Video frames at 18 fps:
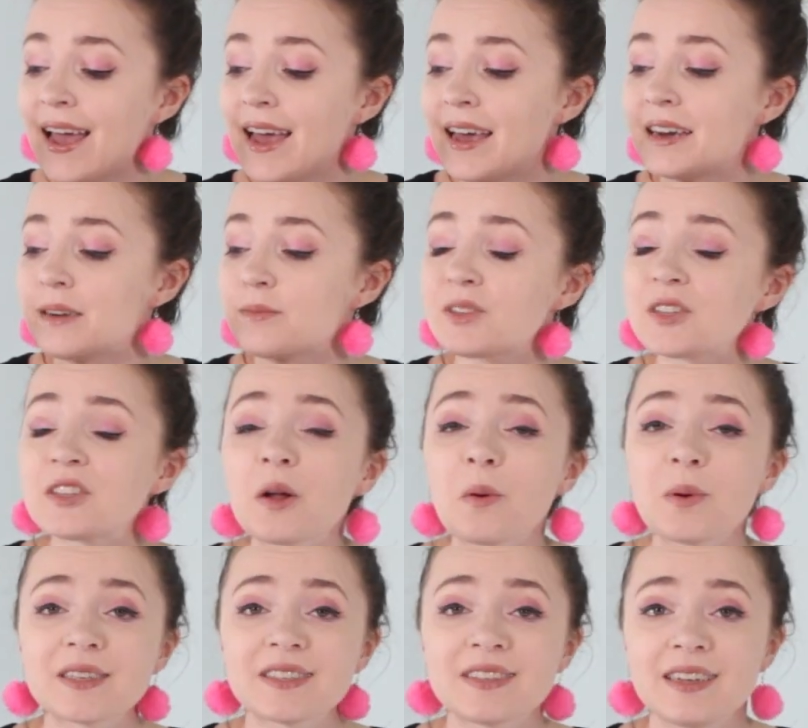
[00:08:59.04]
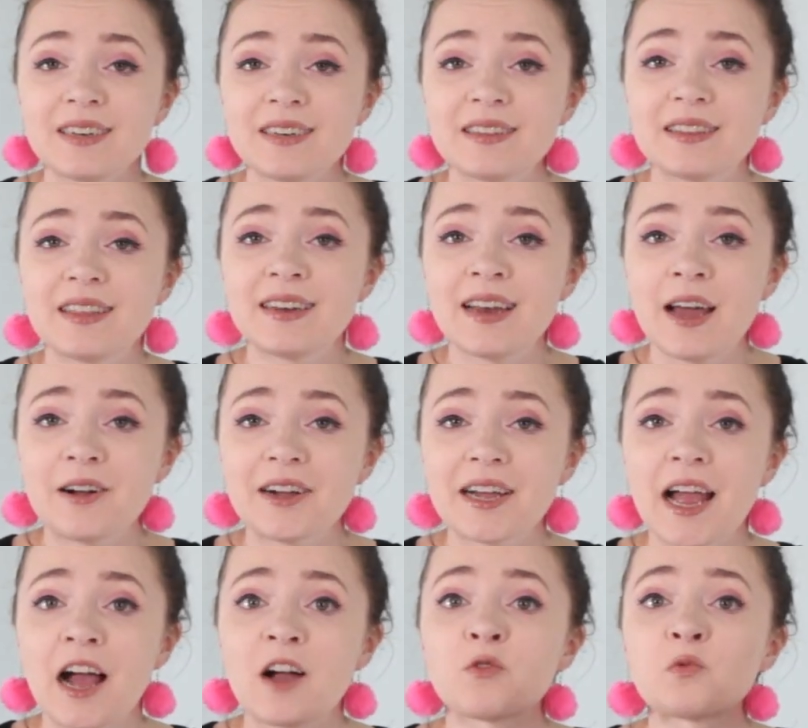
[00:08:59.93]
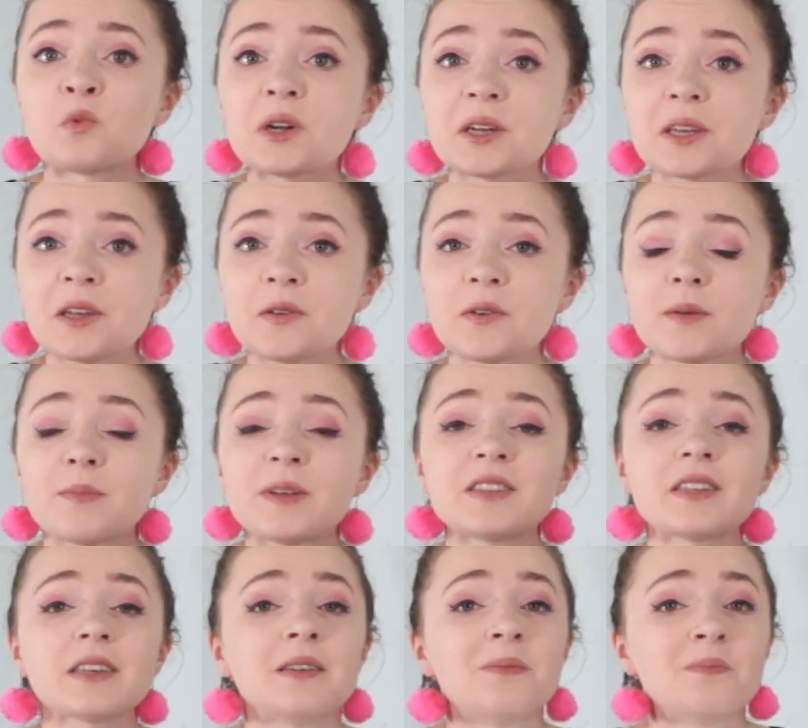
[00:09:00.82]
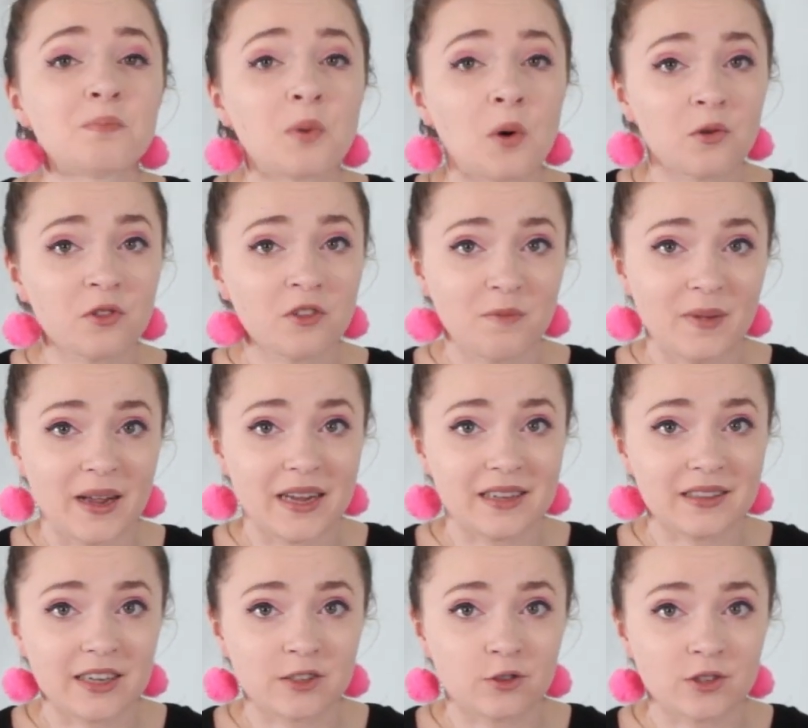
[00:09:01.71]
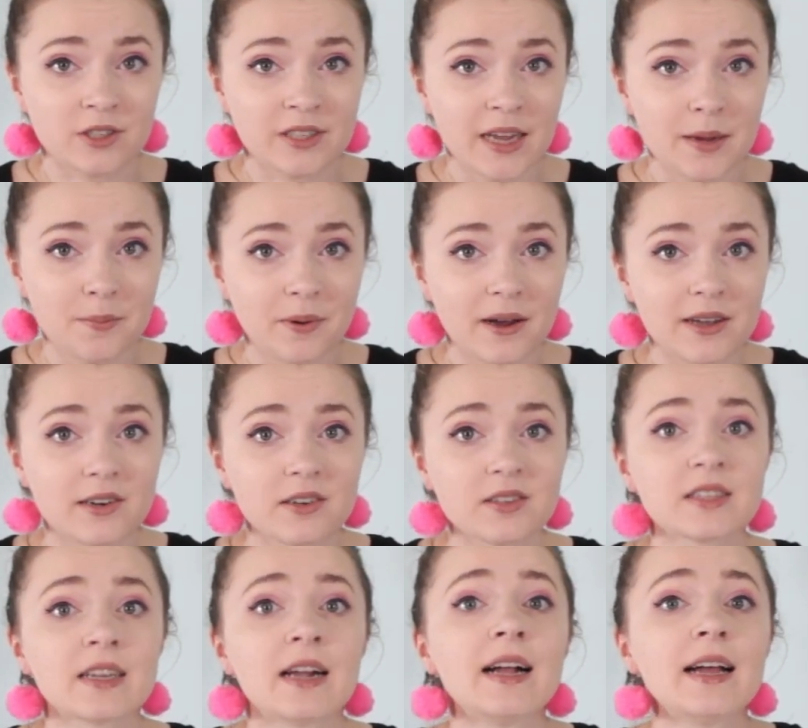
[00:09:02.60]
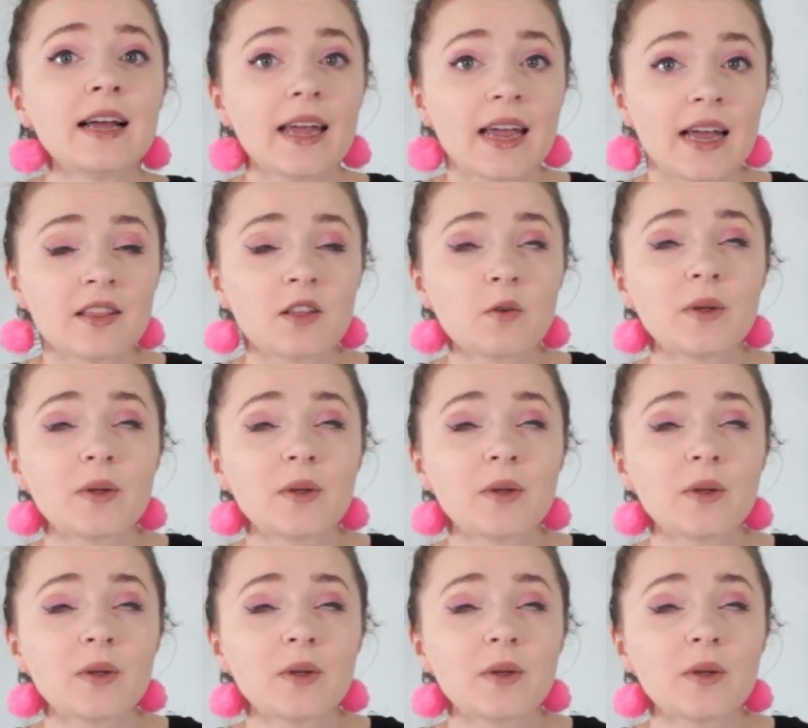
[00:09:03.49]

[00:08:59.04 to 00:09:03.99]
and I'm so excited that now I have working ribbons in both of my electric typewriters and that